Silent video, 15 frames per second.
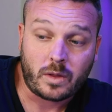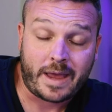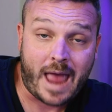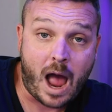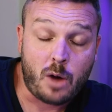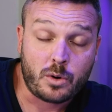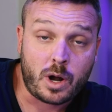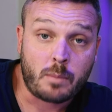like
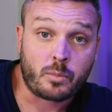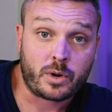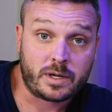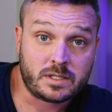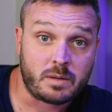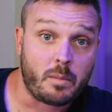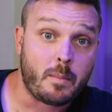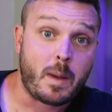
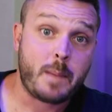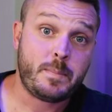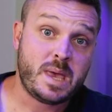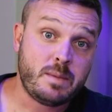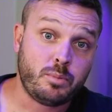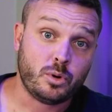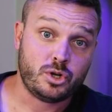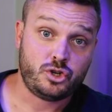outnumbering some of my
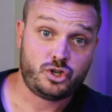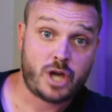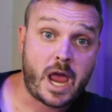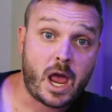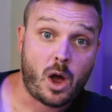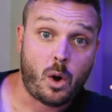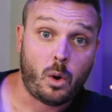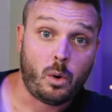people in
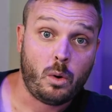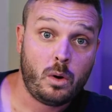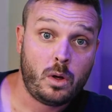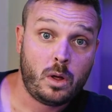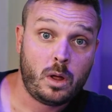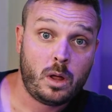jail,